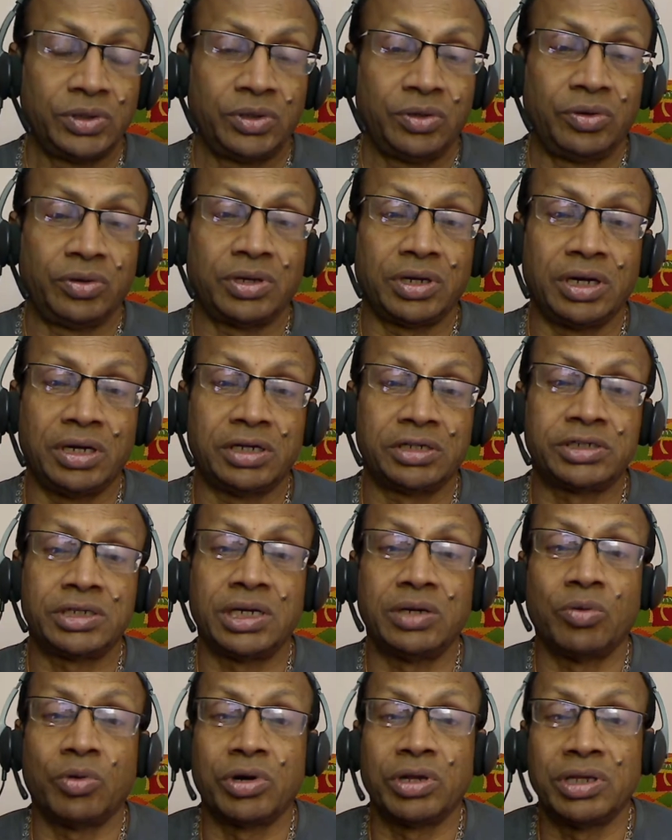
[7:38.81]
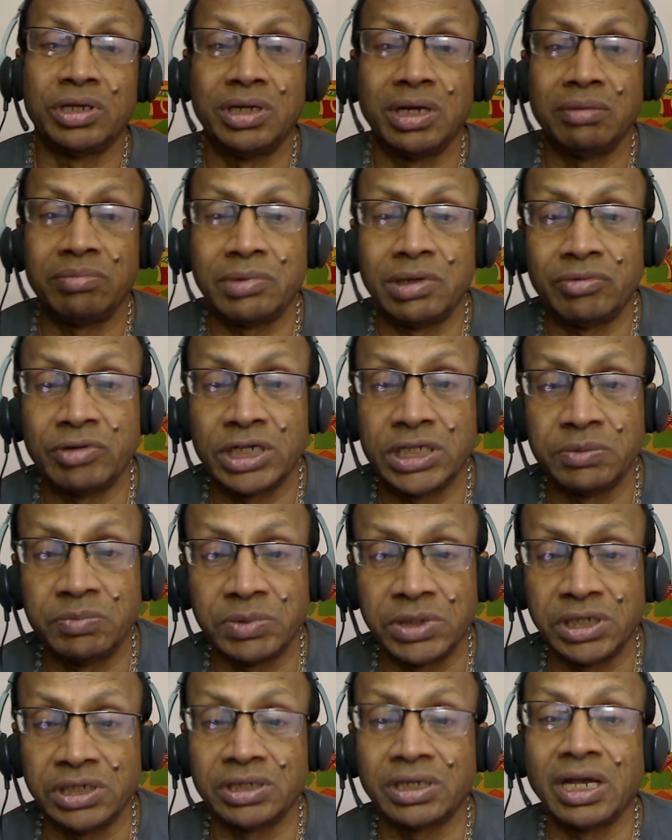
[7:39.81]
You can understand what is the depth of
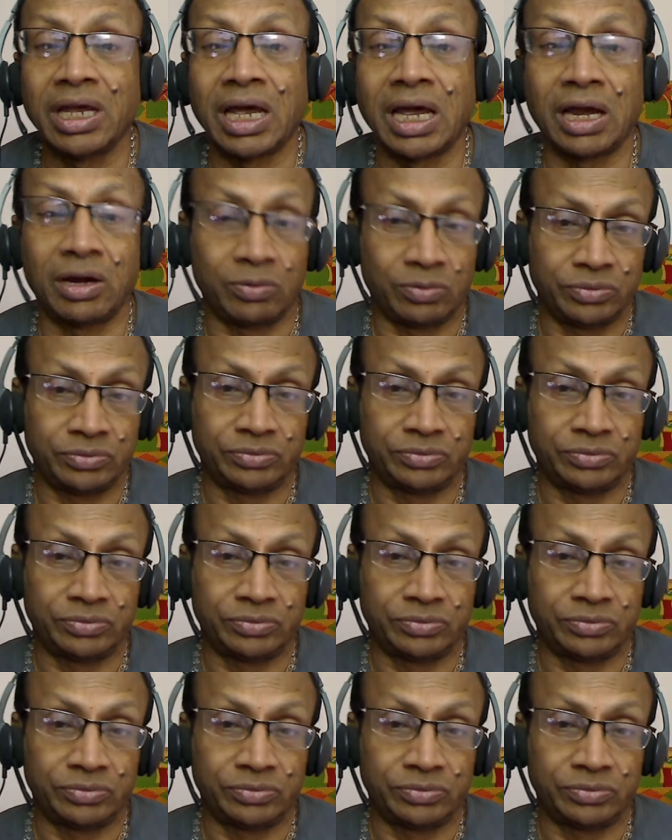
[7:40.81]
expertise I have.